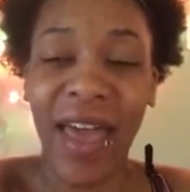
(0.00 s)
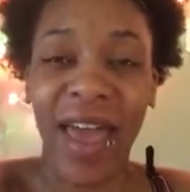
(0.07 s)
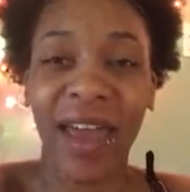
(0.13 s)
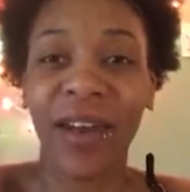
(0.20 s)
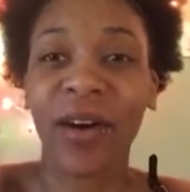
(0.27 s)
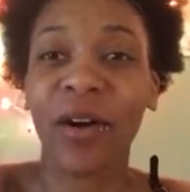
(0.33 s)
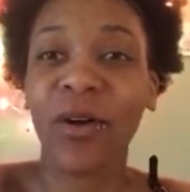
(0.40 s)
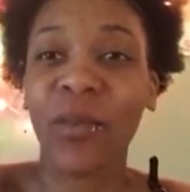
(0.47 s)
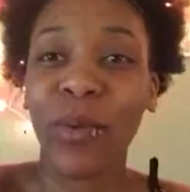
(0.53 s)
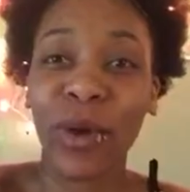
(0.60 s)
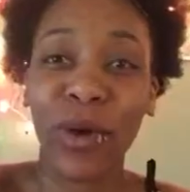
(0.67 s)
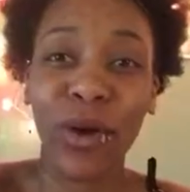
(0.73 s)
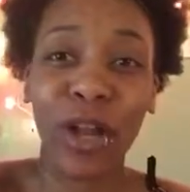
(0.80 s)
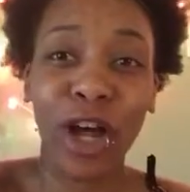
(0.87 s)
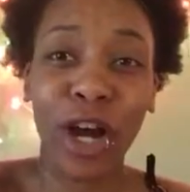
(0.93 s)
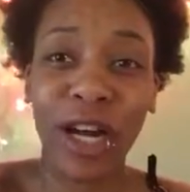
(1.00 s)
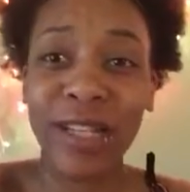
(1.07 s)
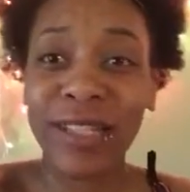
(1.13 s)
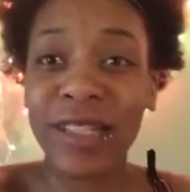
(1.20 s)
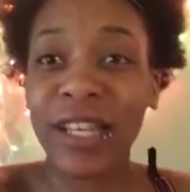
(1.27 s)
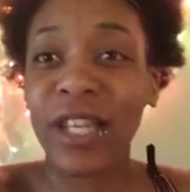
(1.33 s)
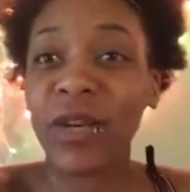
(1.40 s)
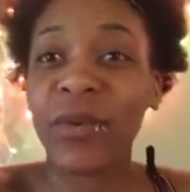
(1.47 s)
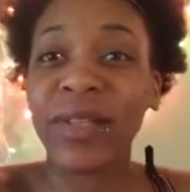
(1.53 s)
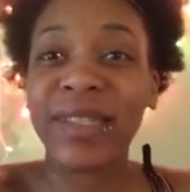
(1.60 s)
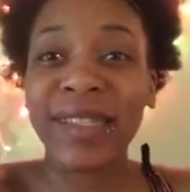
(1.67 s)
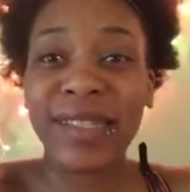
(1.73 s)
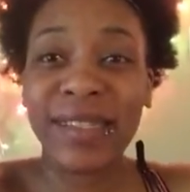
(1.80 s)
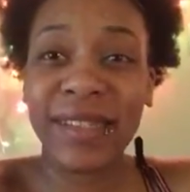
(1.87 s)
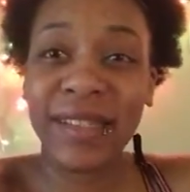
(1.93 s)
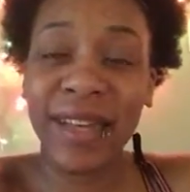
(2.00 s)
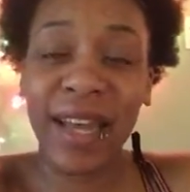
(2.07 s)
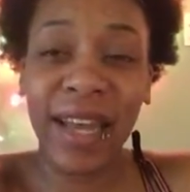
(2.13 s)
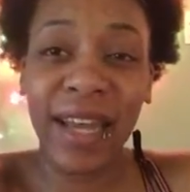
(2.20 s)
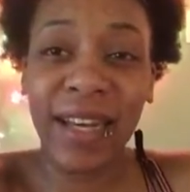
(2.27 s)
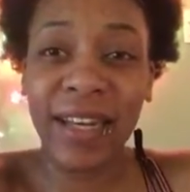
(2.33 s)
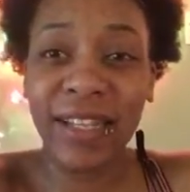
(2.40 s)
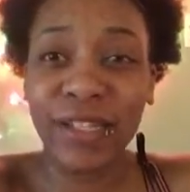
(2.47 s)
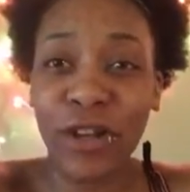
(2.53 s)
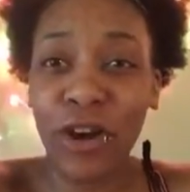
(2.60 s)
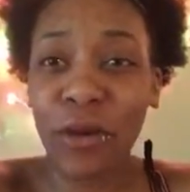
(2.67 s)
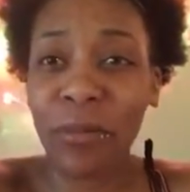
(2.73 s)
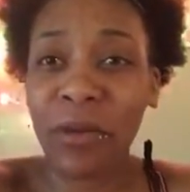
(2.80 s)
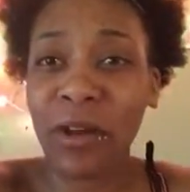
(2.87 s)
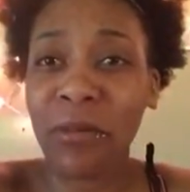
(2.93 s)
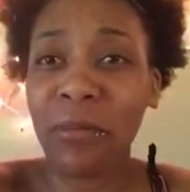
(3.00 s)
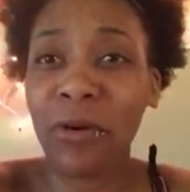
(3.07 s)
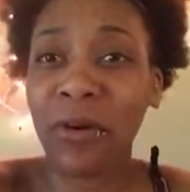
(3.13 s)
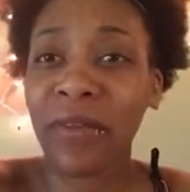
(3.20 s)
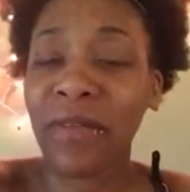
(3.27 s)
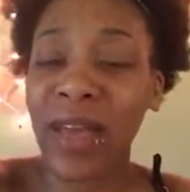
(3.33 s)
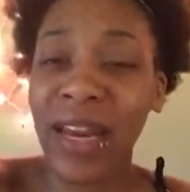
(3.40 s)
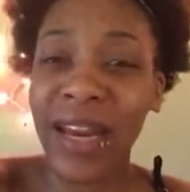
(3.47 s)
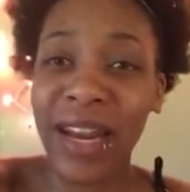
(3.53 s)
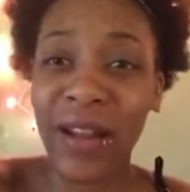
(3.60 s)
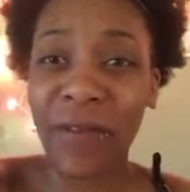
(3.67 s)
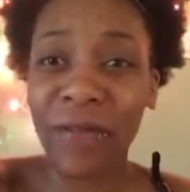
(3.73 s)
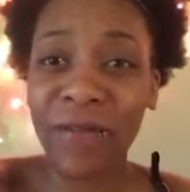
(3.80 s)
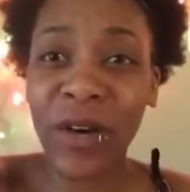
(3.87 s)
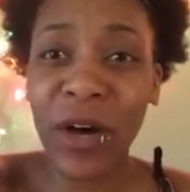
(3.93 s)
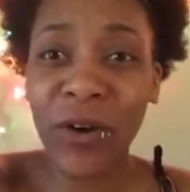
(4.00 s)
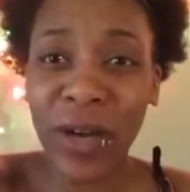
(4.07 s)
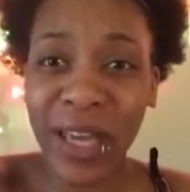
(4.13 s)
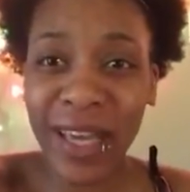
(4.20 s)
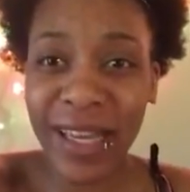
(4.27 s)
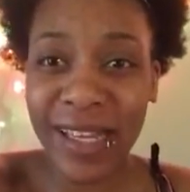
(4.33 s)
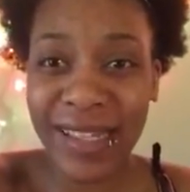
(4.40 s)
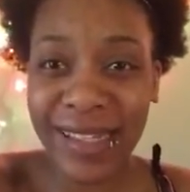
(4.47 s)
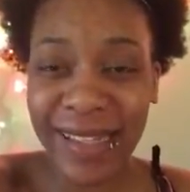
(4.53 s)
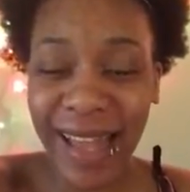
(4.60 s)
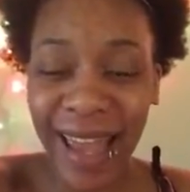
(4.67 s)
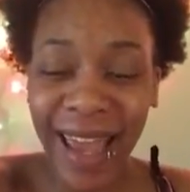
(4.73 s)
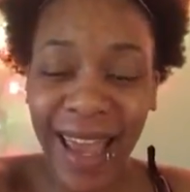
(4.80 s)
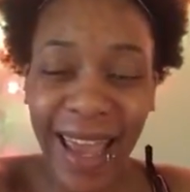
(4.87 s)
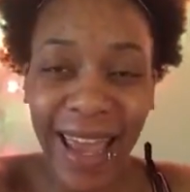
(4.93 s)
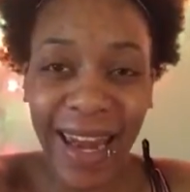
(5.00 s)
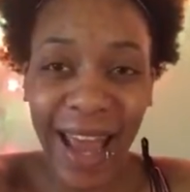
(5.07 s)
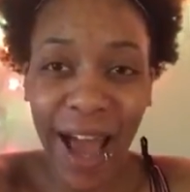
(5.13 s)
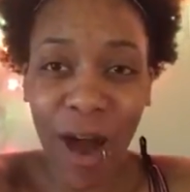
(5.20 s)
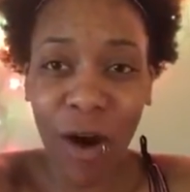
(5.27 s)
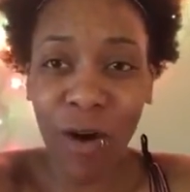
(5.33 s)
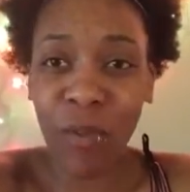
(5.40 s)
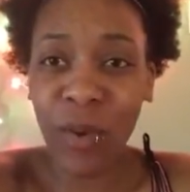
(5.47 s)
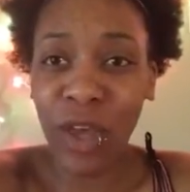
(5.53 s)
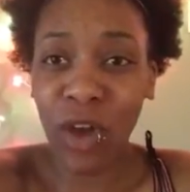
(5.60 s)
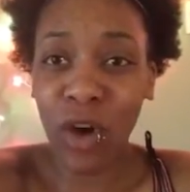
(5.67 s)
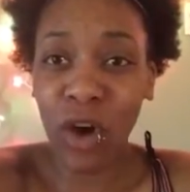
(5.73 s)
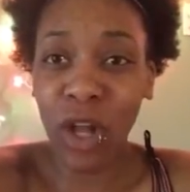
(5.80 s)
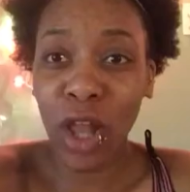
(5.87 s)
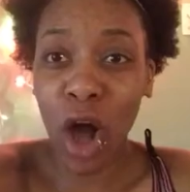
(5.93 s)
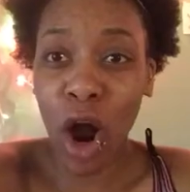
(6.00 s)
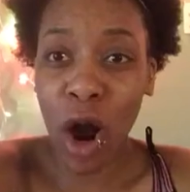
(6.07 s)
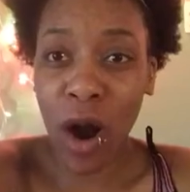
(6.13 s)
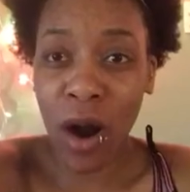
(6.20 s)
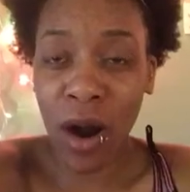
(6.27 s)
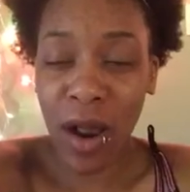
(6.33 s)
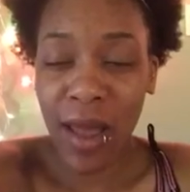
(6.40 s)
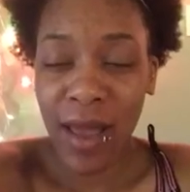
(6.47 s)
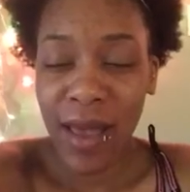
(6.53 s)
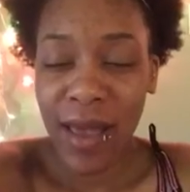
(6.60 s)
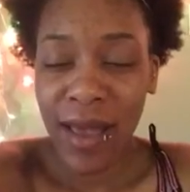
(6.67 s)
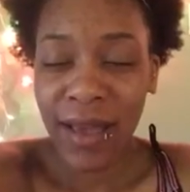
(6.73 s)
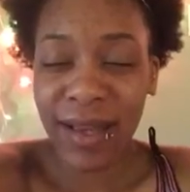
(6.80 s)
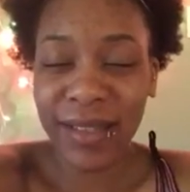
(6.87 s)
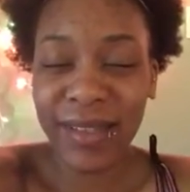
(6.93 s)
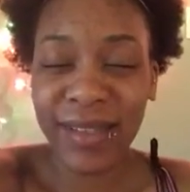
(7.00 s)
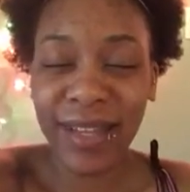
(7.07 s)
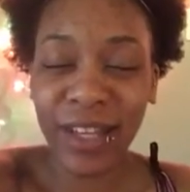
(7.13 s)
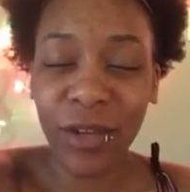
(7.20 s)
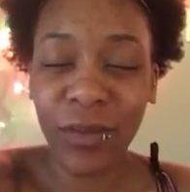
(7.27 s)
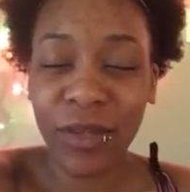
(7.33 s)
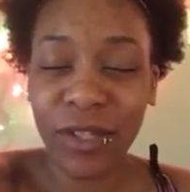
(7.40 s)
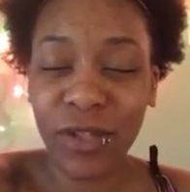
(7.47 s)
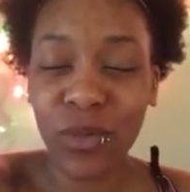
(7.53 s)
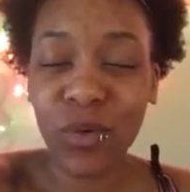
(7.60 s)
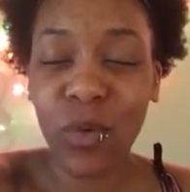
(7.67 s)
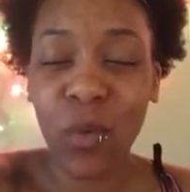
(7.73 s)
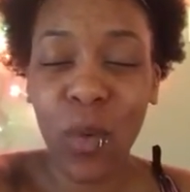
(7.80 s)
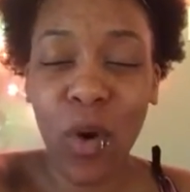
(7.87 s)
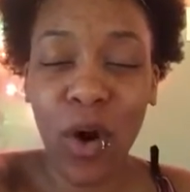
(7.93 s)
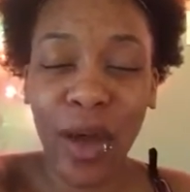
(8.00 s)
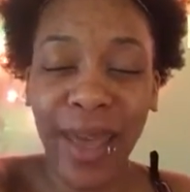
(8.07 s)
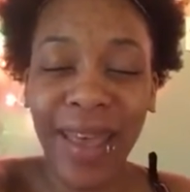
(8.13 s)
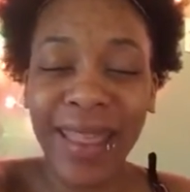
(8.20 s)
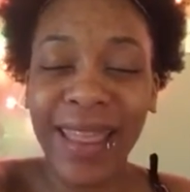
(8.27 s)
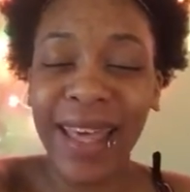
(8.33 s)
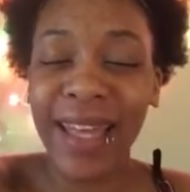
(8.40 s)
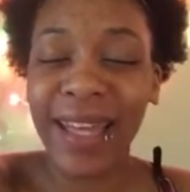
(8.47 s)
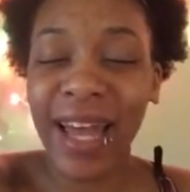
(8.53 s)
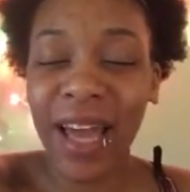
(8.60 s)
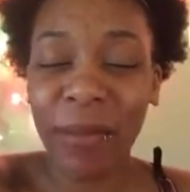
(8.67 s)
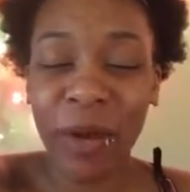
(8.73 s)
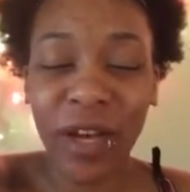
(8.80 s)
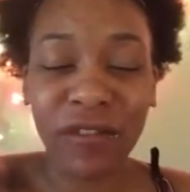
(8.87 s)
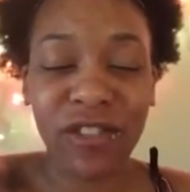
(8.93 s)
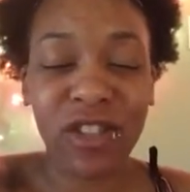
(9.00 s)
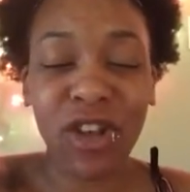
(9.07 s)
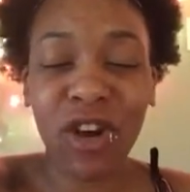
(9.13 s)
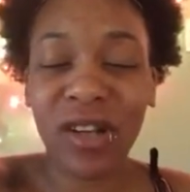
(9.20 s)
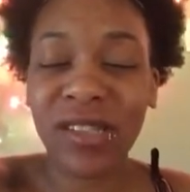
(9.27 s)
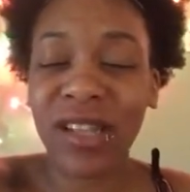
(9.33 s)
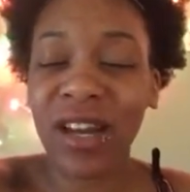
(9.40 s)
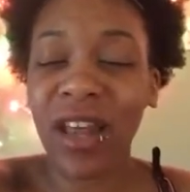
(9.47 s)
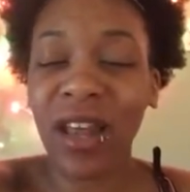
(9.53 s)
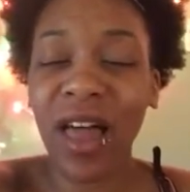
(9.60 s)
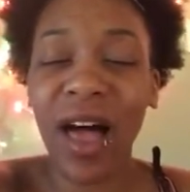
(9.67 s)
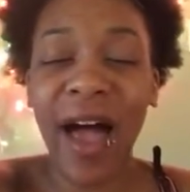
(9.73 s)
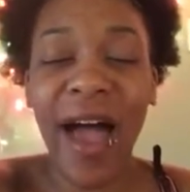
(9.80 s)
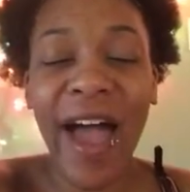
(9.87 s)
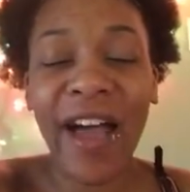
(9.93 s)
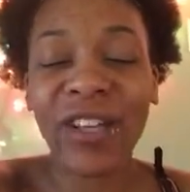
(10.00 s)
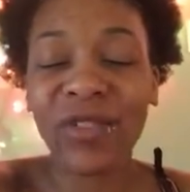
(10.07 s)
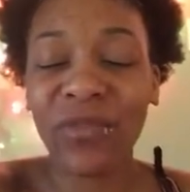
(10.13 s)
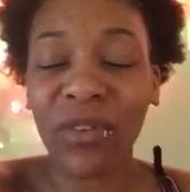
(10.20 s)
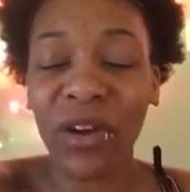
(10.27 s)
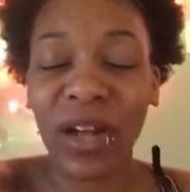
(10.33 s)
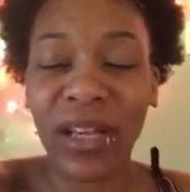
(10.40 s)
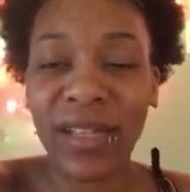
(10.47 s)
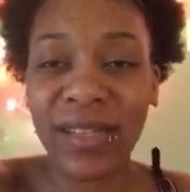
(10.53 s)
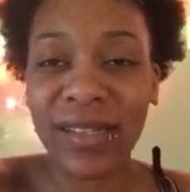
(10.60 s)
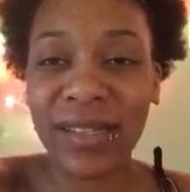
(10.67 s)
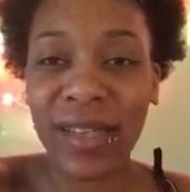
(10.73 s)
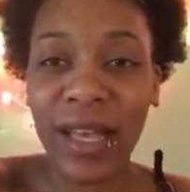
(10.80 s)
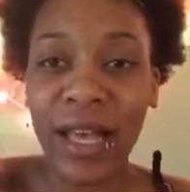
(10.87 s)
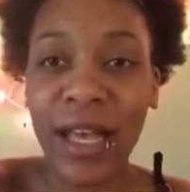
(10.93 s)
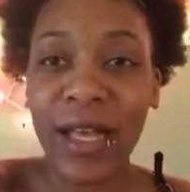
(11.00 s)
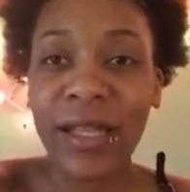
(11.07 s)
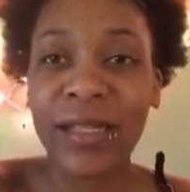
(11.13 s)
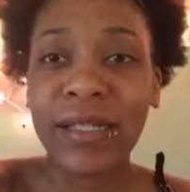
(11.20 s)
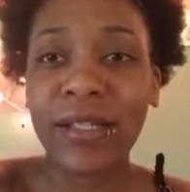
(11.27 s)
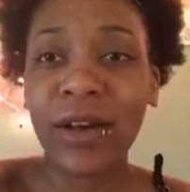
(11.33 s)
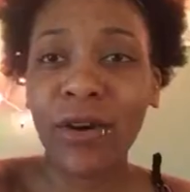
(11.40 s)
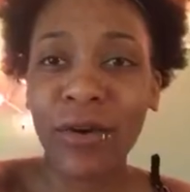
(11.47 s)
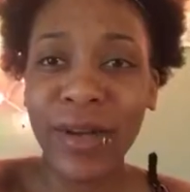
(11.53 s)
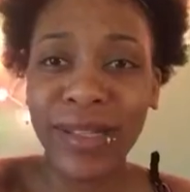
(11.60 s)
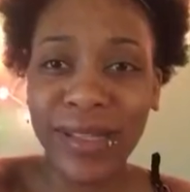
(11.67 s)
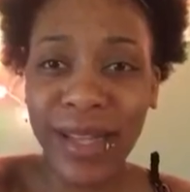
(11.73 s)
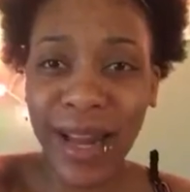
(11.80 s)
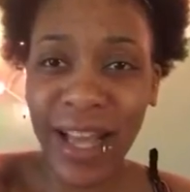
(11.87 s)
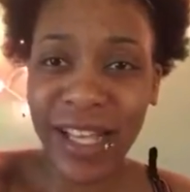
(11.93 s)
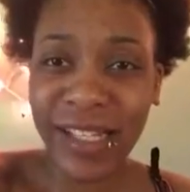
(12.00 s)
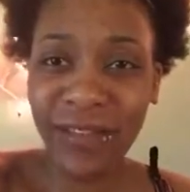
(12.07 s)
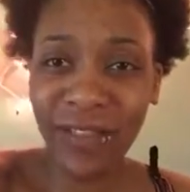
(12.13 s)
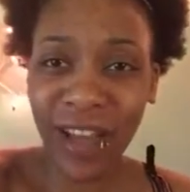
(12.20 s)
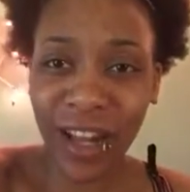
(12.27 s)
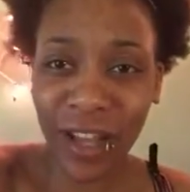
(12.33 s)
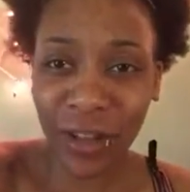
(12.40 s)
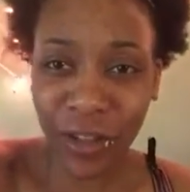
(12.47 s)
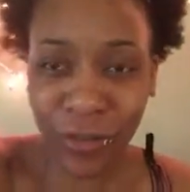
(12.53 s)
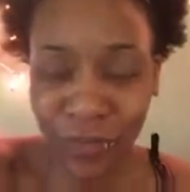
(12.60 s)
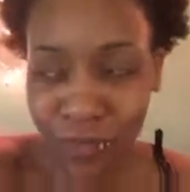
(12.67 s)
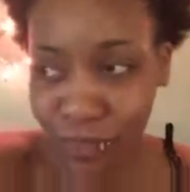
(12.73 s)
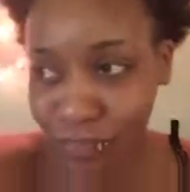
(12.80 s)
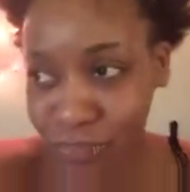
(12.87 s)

And I hope we all are continuing to stay determined, motivated, and focused. And I hope we all are continuing to walk in the alignment of stars that Allah has for us. So in today's video,